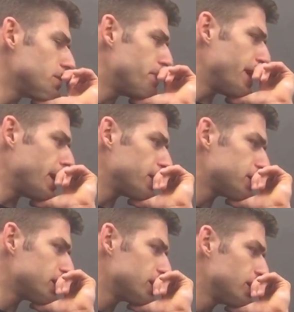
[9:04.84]

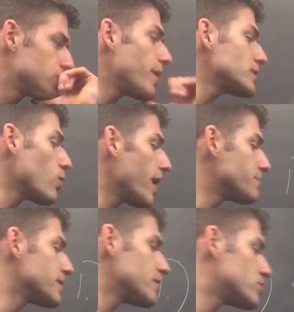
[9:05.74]
about, so that's why
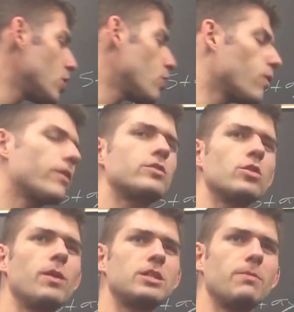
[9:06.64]
I'm saying don't worry
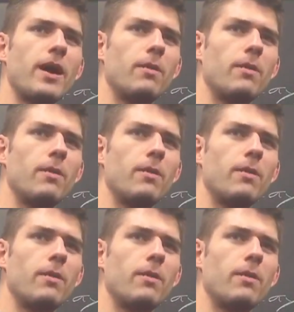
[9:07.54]
so much about